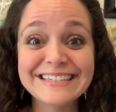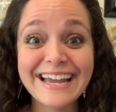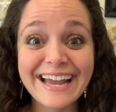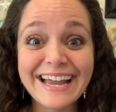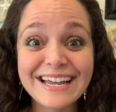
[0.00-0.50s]

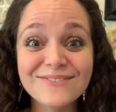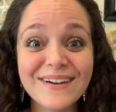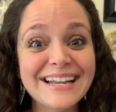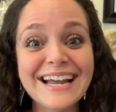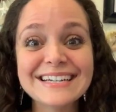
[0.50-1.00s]
Yay,
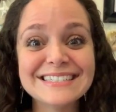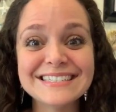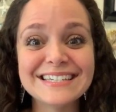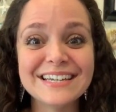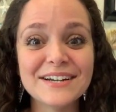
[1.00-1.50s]
FedEx
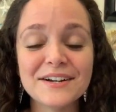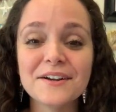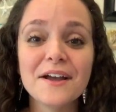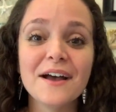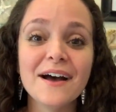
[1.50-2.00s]
is here.
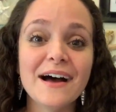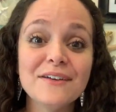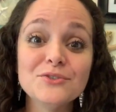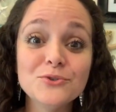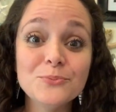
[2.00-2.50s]
I
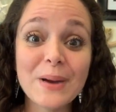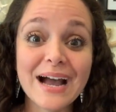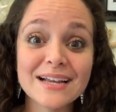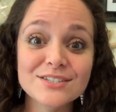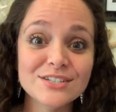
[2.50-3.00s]
have 2
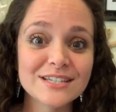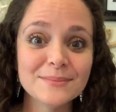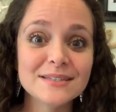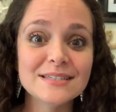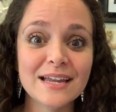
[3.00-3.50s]
packages
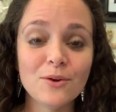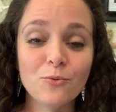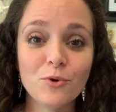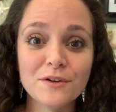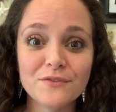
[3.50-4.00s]
coming today.
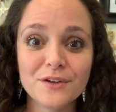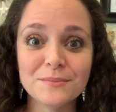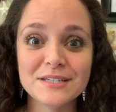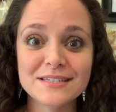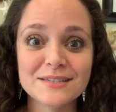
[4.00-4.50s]
One of
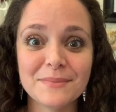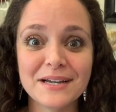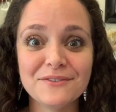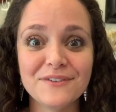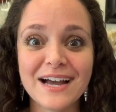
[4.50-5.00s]
them is
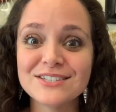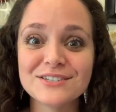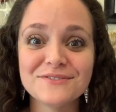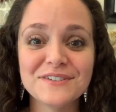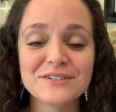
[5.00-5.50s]
my
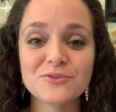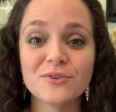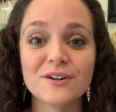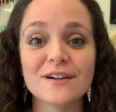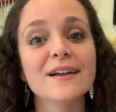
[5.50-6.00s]
Fashion Fix
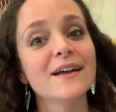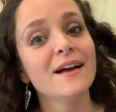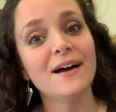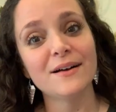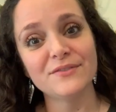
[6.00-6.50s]
order.
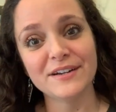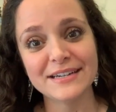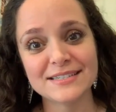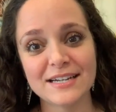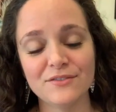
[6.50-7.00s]
Very
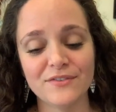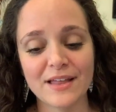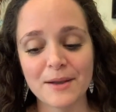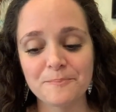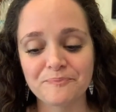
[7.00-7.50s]
excited for
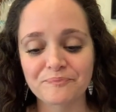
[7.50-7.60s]
that.